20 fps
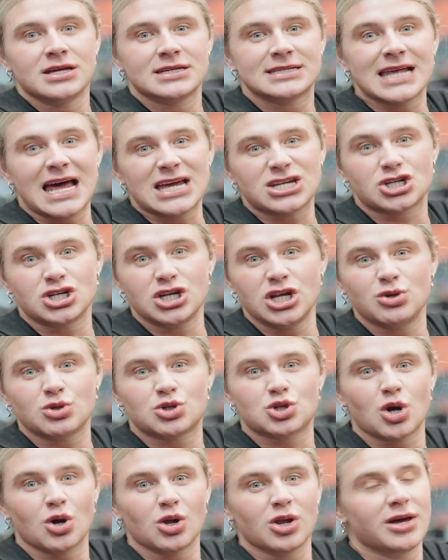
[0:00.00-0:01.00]
/
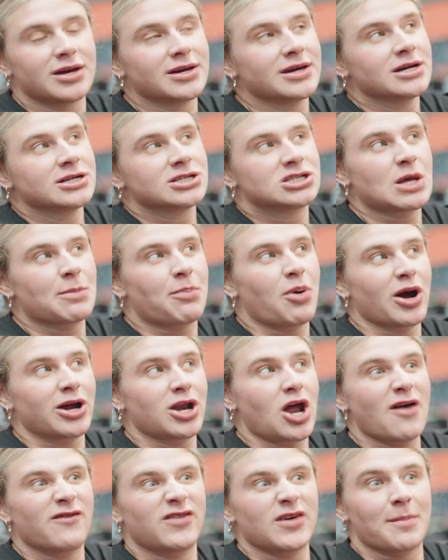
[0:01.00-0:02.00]
neutral to the
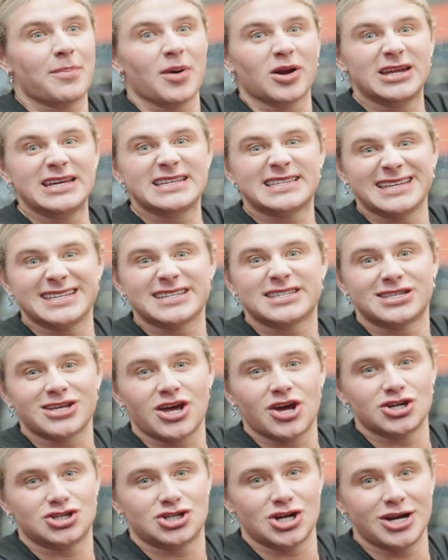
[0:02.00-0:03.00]
point of your body's
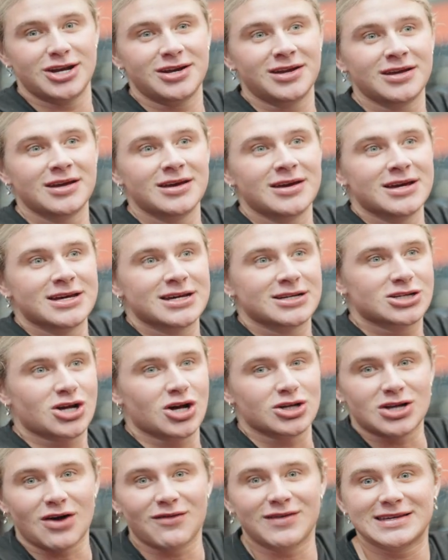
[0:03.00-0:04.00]
insertion,
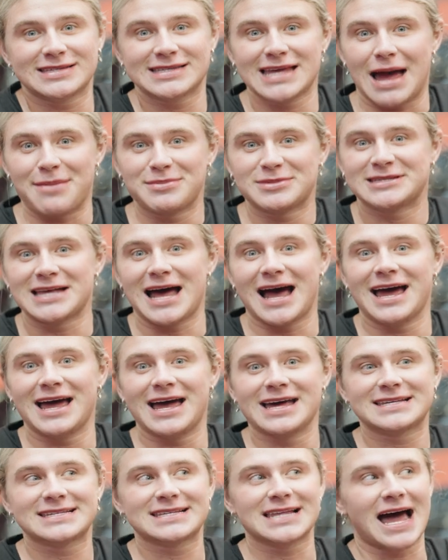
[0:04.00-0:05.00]
because obviously I'm sat
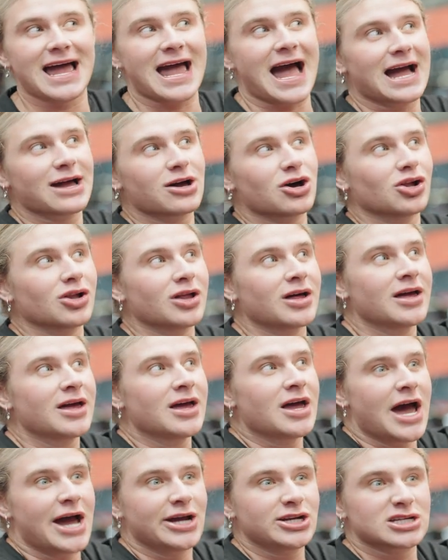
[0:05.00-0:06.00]
at a slight angle,
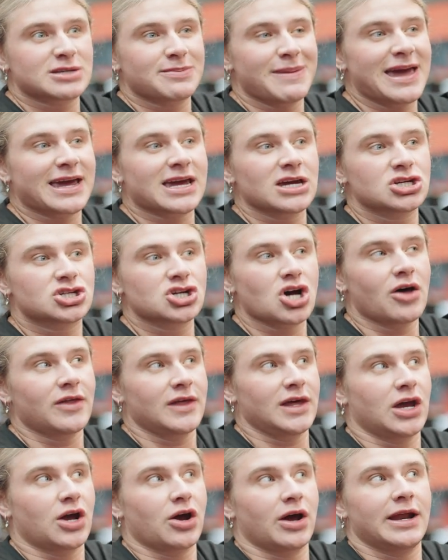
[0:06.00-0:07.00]
and just making sure
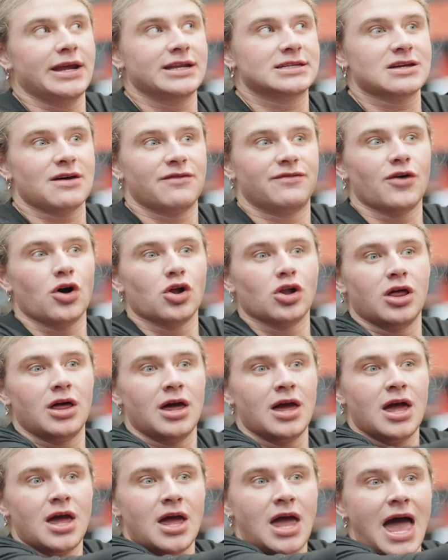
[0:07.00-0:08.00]
that you're going into full
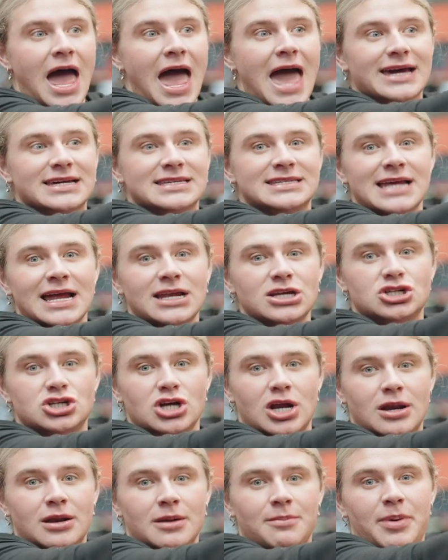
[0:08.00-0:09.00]

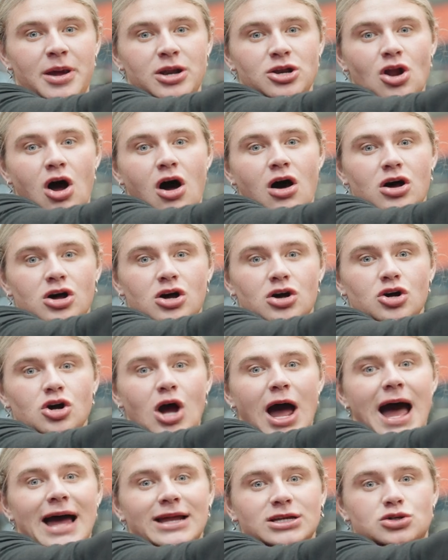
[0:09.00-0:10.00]
extension, but not
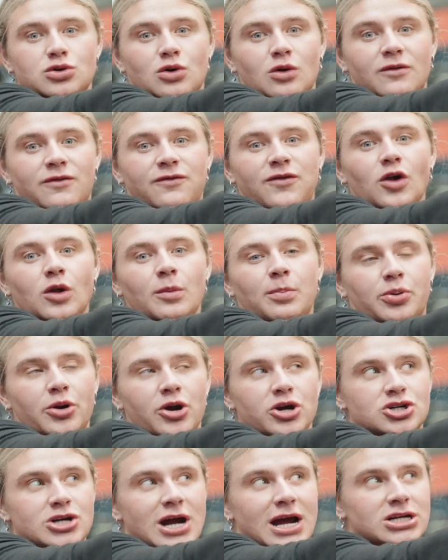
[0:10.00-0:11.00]
actual full
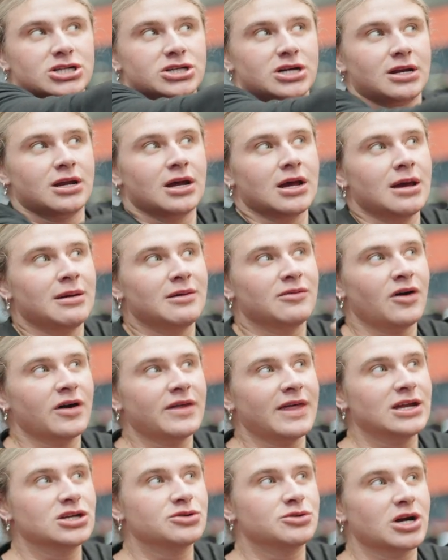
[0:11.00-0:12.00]
protraction. So I
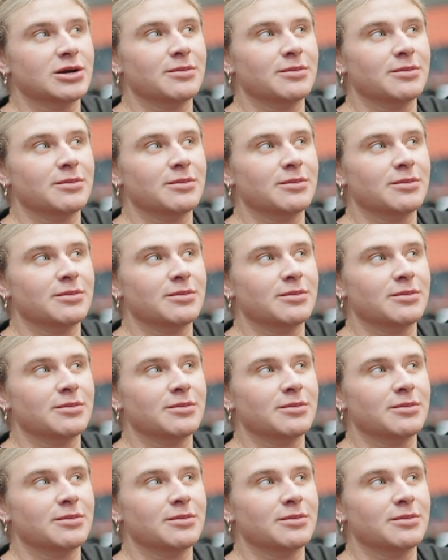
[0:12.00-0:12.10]
then